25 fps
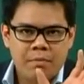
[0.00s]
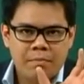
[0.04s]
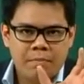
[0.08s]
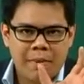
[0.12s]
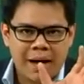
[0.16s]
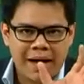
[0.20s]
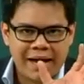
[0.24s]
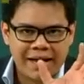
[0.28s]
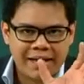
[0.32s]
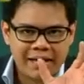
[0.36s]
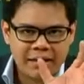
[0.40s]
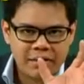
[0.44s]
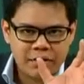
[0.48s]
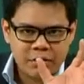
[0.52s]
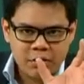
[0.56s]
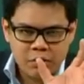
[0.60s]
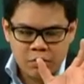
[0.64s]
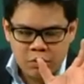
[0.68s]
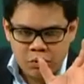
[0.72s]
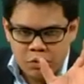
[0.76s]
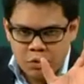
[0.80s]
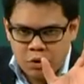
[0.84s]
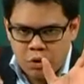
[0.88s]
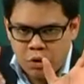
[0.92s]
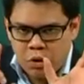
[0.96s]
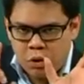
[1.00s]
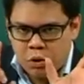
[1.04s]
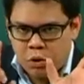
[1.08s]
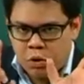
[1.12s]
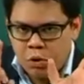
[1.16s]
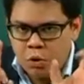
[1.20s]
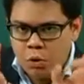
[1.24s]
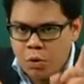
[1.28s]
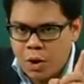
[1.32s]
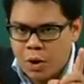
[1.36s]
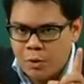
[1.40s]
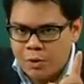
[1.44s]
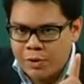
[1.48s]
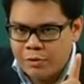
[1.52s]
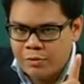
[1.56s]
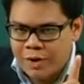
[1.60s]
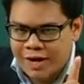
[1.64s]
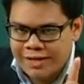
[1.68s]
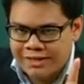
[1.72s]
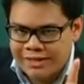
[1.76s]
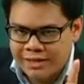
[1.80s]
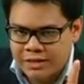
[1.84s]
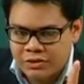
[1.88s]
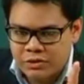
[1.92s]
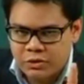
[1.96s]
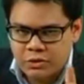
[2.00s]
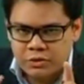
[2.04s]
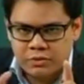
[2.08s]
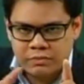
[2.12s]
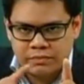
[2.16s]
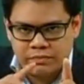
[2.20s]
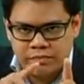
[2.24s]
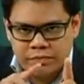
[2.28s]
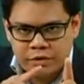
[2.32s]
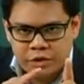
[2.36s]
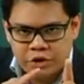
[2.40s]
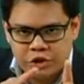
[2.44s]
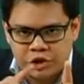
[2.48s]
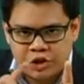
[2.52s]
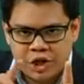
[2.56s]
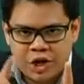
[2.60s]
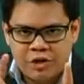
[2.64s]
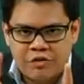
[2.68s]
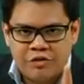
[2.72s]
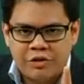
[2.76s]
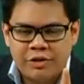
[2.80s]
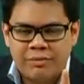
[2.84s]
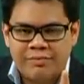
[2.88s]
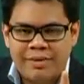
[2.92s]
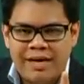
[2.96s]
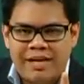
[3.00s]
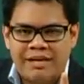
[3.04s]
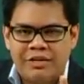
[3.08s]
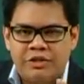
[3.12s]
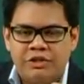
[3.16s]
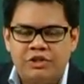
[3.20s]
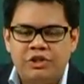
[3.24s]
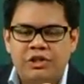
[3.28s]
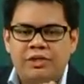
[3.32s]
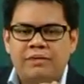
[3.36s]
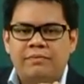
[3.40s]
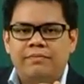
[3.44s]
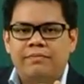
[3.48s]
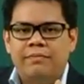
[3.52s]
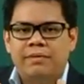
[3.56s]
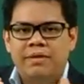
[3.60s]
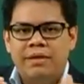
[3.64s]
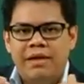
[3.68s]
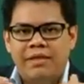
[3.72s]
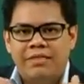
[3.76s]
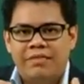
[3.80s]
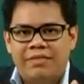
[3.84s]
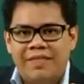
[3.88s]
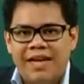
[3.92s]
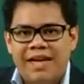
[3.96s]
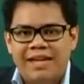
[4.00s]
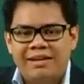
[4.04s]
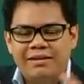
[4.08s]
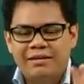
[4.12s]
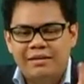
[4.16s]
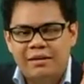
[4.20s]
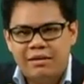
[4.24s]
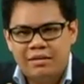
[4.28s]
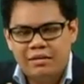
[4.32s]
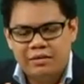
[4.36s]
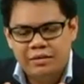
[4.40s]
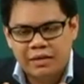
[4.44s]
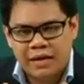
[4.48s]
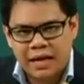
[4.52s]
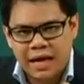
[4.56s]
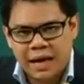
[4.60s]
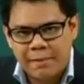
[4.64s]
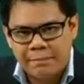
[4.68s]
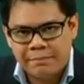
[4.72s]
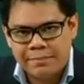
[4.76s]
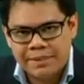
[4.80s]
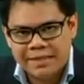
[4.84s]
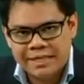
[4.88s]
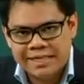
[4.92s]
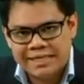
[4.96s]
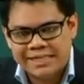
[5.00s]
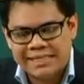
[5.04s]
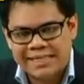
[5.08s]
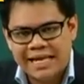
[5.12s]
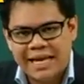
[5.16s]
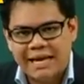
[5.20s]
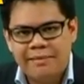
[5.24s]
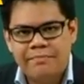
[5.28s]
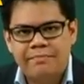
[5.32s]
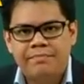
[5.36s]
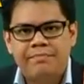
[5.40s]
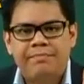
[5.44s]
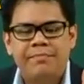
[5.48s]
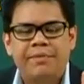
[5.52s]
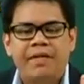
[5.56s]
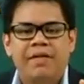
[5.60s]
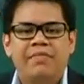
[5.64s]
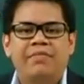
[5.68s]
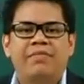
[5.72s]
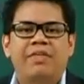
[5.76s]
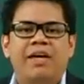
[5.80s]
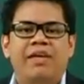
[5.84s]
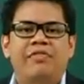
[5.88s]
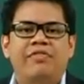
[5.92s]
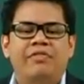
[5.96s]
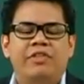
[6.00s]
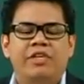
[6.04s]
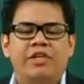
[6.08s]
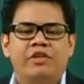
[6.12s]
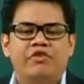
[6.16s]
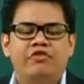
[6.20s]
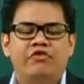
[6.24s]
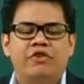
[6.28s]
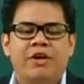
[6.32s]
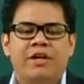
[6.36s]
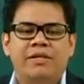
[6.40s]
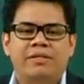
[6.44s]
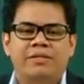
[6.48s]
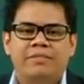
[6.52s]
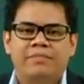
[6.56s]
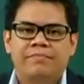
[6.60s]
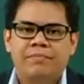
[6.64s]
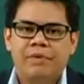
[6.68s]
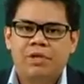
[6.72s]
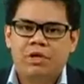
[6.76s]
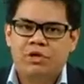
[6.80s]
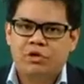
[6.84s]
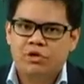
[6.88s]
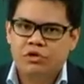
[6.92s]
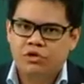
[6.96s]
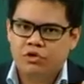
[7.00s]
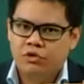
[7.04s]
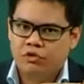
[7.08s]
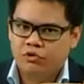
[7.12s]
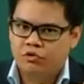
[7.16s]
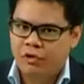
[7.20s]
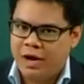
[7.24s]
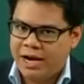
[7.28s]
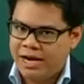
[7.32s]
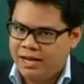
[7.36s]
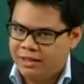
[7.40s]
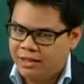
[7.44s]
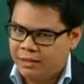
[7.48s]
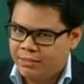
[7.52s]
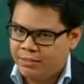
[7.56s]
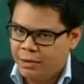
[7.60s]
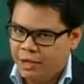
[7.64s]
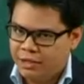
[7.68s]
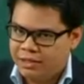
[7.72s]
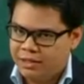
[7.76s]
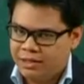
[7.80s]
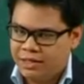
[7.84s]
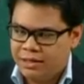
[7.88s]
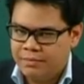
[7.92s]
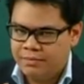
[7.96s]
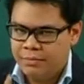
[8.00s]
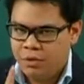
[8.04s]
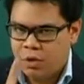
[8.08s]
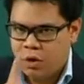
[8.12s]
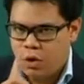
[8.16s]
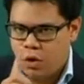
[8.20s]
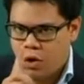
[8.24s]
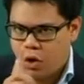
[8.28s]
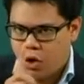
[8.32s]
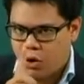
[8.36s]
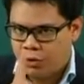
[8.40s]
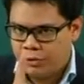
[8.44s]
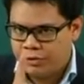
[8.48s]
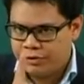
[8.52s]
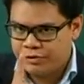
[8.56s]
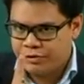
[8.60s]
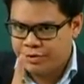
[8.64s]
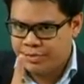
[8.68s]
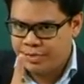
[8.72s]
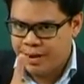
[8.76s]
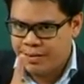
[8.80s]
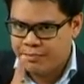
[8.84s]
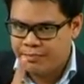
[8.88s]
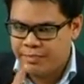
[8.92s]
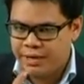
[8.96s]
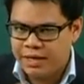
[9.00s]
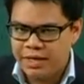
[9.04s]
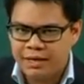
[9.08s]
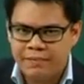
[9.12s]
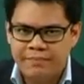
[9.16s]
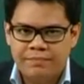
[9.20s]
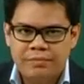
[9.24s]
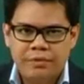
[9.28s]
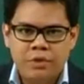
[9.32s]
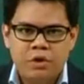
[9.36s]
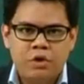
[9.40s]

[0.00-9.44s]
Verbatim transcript: by who are we writing to? The general manager, and then the company's name, and then the address. So right at the bottom, always remember